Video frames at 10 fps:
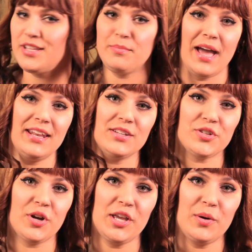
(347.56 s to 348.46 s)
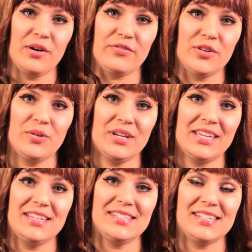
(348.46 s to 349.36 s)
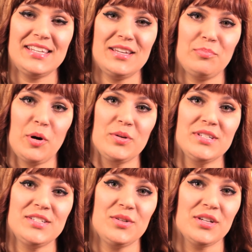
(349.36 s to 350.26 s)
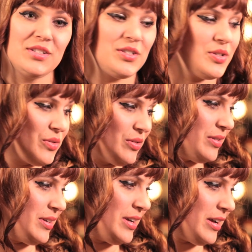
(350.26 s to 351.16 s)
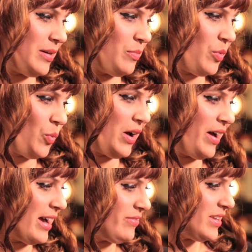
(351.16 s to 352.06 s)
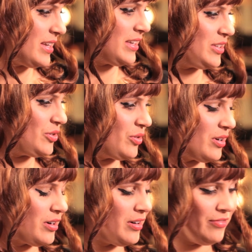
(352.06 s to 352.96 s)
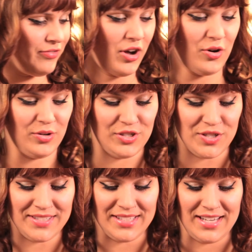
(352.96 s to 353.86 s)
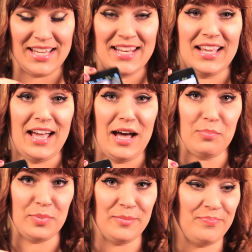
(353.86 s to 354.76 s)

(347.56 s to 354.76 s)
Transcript: the bed and show you a few easy poses you can do while having your phone just sitting in a cup